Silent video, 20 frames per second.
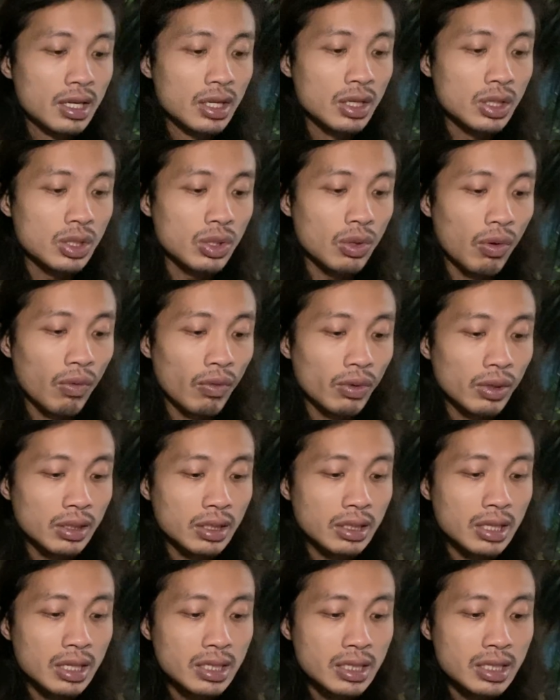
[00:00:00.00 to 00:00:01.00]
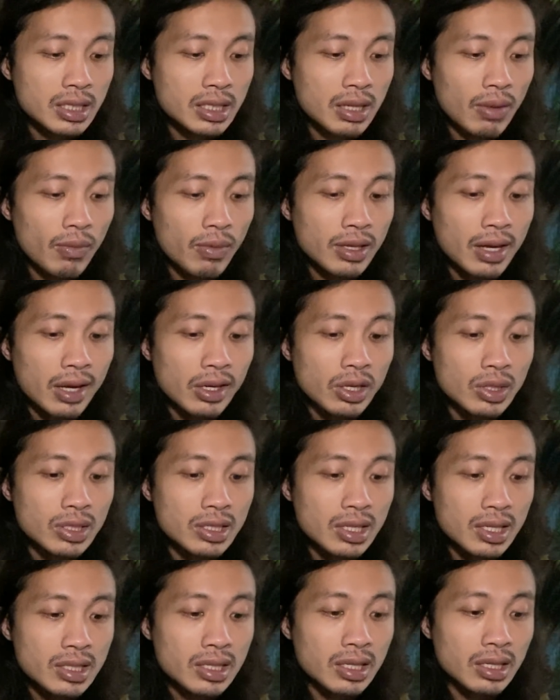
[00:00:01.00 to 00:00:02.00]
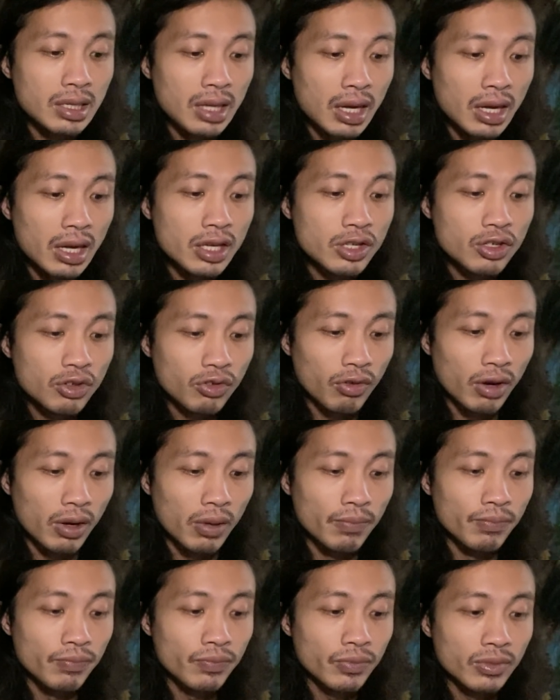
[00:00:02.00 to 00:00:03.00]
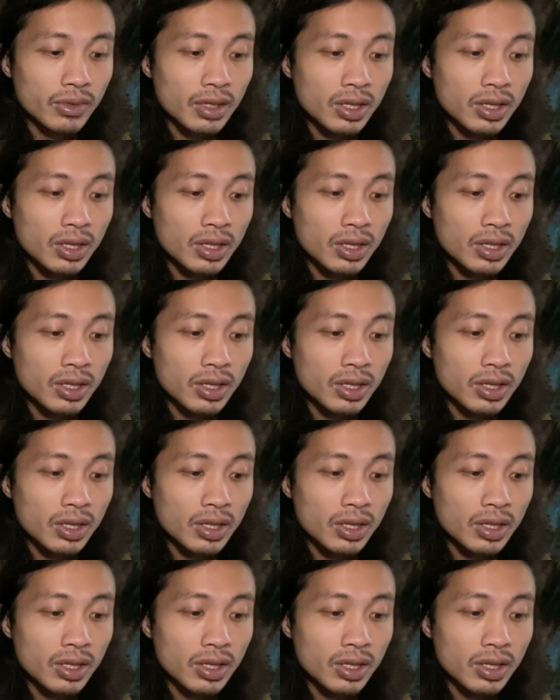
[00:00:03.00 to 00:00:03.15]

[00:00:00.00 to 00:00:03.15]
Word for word: So this is someone that you disengaged from.